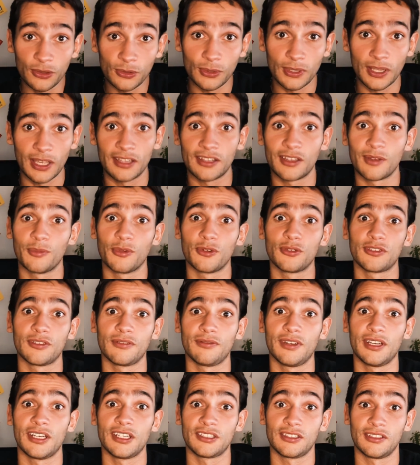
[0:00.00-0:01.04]
to get the
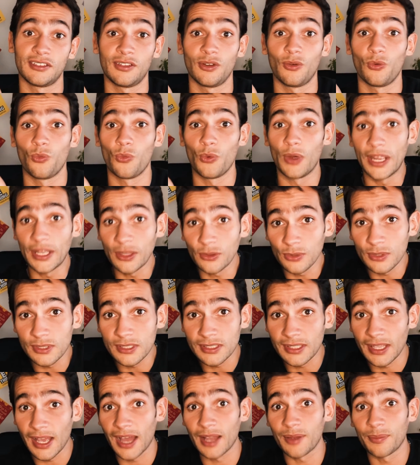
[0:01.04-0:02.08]
motivation, the way to
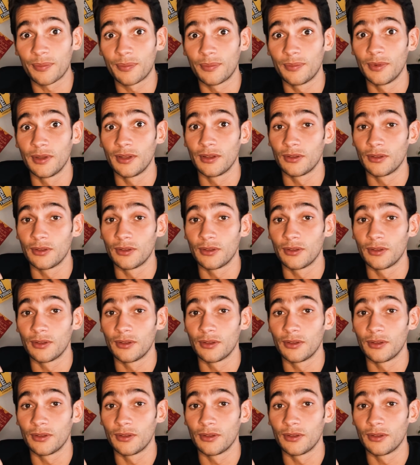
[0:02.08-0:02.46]
stop